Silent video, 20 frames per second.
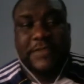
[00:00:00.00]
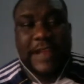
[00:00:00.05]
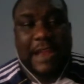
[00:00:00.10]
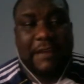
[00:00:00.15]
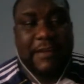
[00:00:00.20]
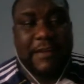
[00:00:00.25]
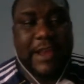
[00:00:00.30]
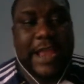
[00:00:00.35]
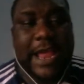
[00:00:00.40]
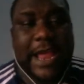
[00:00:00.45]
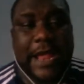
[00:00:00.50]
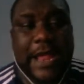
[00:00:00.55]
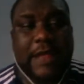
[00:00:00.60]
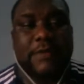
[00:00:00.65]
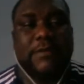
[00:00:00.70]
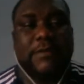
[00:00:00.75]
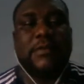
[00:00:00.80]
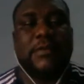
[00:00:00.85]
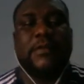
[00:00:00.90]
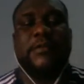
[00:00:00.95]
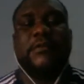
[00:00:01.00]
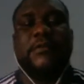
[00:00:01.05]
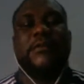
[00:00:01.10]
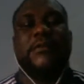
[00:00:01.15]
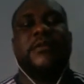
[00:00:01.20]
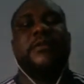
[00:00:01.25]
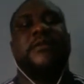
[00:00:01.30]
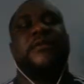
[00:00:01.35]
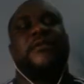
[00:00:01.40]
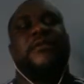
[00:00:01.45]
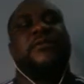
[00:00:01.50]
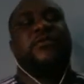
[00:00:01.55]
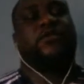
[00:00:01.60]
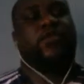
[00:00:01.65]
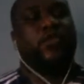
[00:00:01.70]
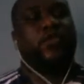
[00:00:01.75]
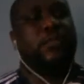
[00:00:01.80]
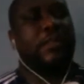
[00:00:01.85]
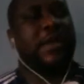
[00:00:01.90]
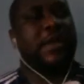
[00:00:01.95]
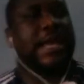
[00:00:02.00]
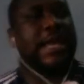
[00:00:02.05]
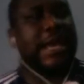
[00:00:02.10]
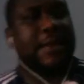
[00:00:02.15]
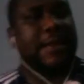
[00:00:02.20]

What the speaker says: Villarreal. Two big games.